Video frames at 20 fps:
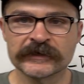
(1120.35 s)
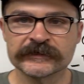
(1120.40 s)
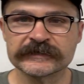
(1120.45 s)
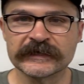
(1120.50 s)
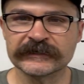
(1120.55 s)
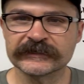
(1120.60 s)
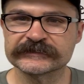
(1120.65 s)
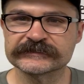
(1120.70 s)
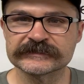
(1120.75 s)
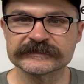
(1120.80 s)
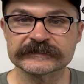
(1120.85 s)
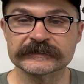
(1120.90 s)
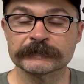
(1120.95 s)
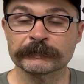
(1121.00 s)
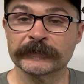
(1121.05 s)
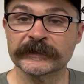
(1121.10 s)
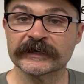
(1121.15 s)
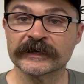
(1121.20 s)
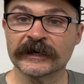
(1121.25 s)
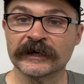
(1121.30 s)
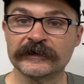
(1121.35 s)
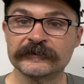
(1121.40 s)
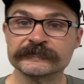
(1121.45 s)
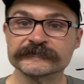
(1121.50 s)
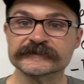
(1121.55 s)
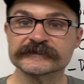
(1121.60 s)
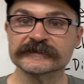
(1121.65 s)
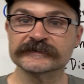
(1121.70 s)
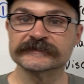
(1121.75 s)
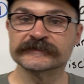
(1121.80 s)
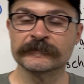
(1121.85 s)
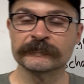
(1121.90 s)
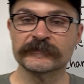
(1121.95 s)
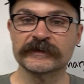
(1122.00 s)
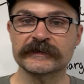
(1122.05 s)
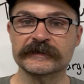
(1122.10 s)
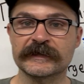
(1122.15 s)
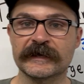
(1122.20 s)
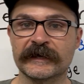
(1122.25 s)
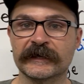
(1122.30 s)
Then it just becomes
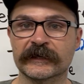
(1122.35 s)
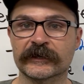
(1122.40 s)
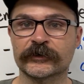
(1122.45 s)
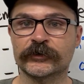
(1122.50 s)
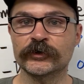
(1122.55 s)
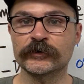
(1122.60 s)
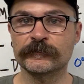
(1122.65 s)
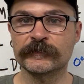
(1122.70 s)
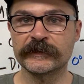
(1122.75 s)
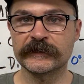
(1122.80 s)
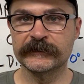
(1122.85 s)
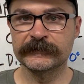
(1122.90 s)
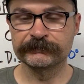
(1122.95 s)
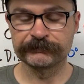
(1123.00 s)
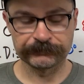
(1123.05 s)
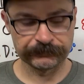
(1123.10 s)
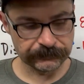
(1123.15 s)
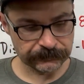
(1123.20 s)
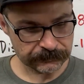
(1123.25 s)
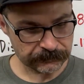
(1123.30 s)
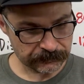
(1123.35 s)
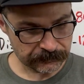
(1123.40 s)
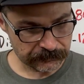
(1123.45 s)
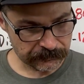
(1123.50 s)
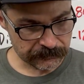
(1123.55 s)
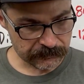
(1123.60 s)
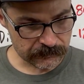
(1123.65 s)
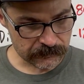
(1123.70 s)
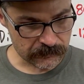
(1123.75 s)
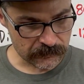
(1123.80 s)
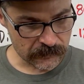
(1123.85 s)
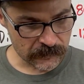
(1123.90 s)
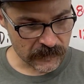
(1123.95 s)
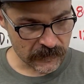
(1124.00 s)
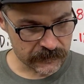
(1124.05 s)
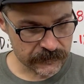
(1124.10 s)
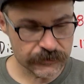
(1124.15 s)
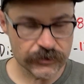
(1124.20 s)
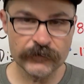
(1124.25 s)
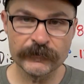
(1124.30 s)
something that could be
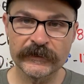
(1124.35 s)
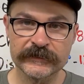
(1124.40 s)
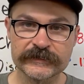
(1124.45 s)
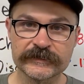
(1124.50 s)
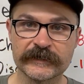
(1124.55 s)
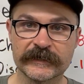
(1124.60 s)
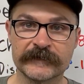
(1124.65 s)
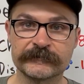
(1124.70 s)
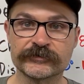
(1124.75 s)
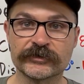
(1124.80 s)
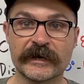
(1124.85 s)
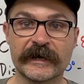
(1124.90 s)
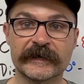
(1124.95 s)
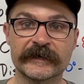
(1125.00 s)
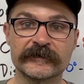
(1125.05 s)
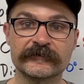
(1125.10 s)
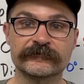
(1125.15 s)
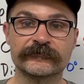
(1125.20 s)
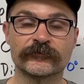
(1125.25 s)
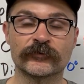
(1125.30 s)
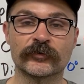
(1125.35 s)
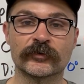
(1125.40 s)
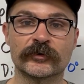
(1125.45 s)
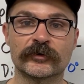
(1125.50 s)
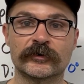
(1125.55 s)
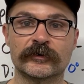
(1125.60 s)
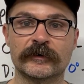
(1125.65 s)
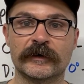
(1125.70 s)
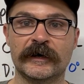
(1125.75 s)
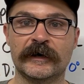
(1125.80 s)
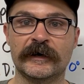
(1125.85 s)
too much to keep track of for